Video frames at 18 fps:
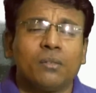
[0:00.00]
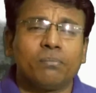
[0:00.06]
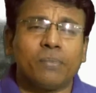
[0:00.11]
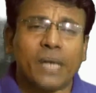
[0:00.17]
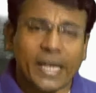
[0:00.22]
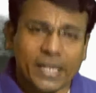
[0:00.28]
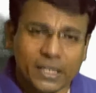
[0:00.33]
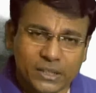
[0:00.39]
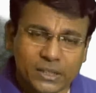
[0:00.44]

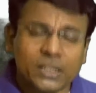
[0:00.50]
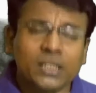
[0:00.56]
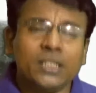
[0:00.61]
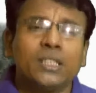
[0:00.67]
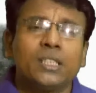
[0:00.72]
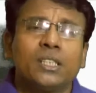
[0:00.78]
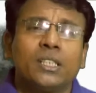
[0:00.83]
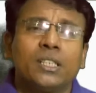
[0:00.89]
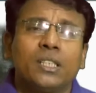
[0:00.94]
parody.
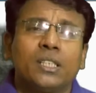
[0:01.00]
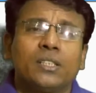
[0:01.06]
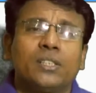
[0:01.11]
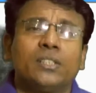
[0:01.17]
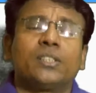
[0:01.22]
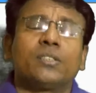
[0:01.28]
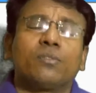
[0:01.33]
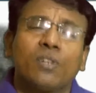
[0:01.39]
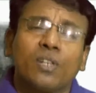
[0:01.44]

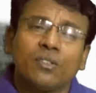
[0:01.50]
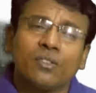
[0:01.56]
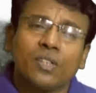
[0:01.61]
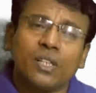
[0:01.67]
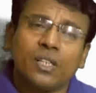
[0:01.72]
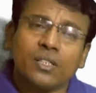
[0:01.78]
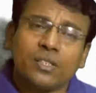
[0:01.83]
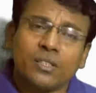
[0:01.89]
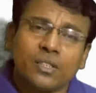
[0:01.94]
This is one of the
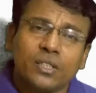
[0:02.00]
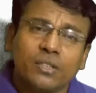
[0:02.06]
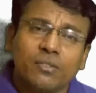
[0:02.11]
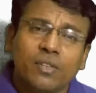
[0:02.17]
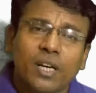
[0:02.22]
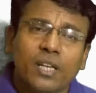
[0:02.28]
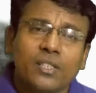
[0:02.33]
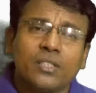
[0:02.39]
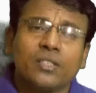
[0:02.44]
literary
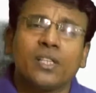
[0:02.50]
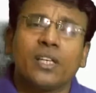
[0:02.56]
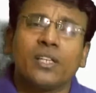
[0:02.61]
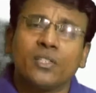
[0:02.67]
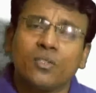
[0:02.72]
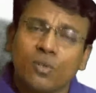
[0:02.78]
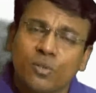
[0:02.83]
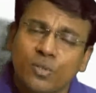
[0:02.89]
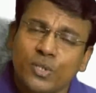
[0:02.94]
devices that
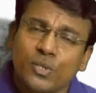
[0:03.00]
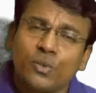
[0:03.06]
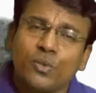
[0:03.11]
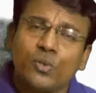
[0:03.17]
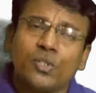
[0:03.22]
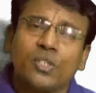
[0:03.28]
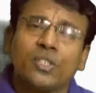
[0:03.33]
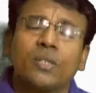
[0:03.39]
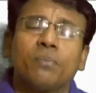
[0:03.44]
is also
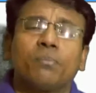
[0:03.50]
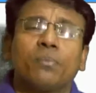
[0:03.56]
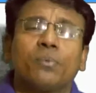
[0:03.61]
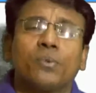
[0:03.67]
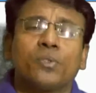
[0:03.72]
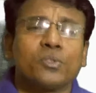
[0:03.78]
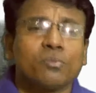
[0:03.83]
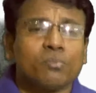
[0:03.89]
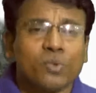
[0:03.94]
used in the
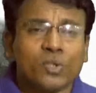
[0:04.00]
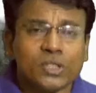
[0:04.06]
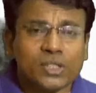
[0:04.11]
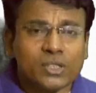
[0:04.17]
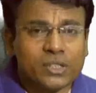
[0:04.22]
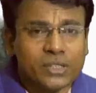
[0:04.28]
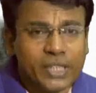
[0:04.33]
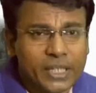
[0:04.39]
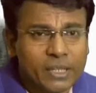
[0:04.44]

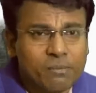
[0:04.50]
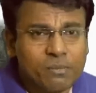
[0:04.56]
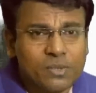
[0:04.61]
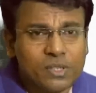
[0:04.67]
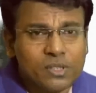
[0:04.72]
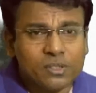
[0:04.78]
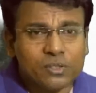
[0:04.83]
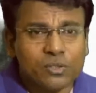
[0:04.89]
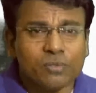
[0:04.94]
postmodern
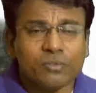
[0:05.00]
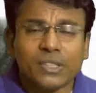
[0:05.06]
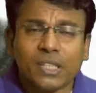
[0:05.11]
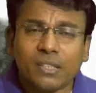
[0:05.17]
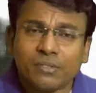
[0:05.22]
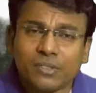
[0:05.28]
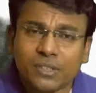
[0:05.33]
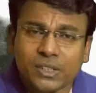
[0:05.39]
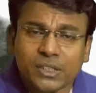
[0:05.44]
times. So we
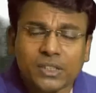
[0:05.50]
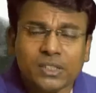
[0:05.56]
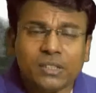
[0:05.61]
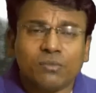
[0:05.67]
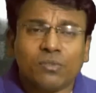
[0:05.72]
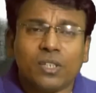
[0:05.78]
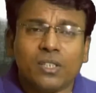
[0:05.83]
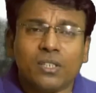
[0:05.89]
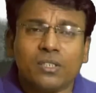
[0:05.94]
have seen
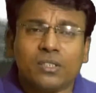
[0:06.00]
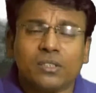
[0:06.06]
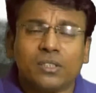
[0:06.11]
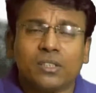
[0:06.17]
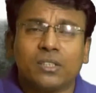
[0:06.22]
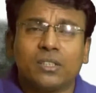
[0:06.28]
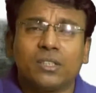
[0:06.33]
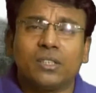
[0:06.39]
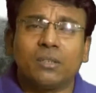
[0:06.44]
about this
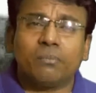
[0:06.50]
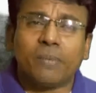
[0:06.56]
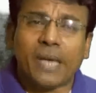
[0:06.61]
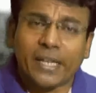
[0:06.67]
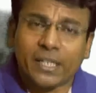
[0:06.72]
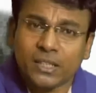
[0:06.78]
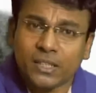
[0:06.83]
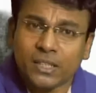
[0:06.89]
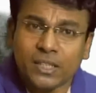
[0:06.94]

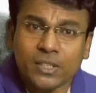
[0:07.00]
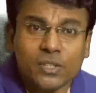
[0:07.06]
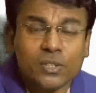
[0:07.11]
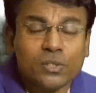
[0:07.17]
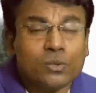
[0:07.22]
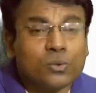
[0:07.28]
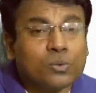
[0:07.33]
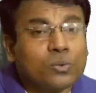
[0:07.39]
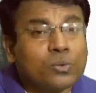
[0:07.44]
parody. It
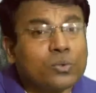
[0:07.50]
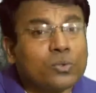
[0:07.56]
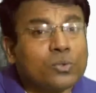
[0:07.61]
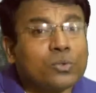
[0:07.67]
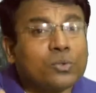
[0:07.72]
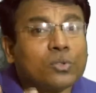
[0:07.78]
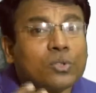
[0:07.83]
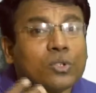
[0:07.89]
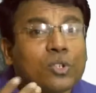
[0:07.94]
is used
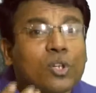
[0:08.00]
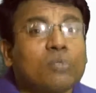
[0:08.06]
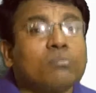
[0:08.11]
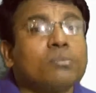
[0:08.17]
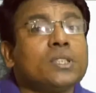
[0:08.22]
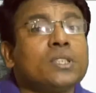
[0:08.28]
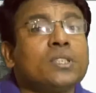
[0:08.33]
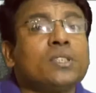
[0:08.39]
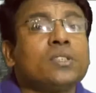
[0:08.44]
to
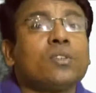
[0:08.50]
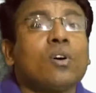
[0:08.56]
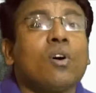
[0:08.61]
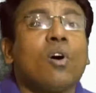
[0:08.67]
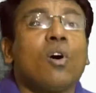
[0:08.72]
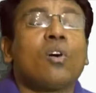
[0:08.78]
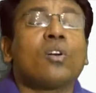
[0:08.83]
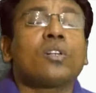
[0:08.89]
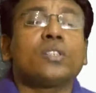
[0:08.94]
comment
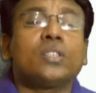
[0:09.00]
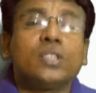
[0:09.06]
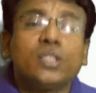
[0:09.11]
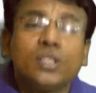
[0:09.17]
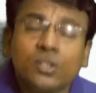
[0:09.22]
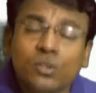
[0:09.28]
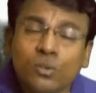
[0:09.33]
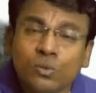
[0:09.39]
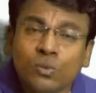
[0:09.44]
or
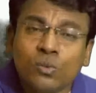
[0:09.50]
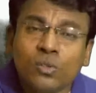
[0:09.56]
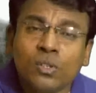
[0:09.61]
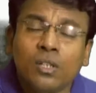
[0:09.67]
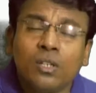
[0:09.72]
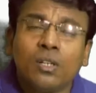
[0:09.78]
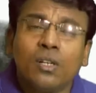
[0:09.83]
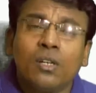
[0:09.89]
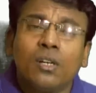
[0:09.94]
ridicule
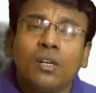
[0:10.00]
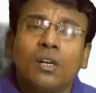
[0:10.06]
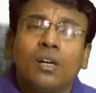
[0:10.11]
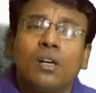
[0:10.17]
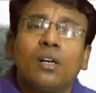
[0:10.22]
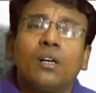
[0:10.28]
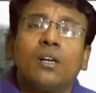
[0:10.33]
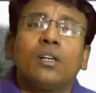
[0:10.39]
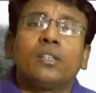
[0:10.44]

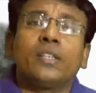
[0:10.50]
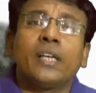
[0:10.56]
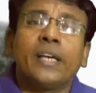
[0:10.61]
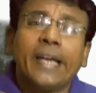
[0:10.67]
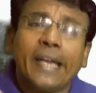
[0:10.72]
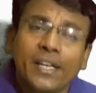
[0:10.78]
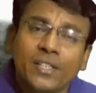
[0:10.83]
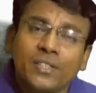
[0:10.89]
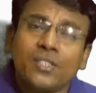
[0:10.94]

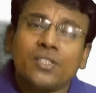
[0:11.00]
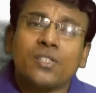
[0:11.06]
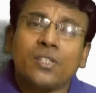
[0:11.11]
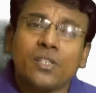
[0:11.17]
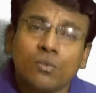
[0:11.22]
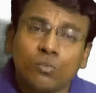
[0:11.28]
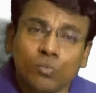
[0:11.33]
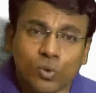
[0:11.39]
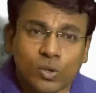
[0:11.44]
the
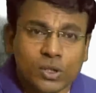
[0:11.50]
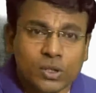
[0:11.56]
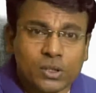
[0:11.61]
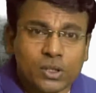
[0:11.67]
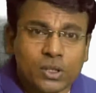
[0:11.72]
existing work.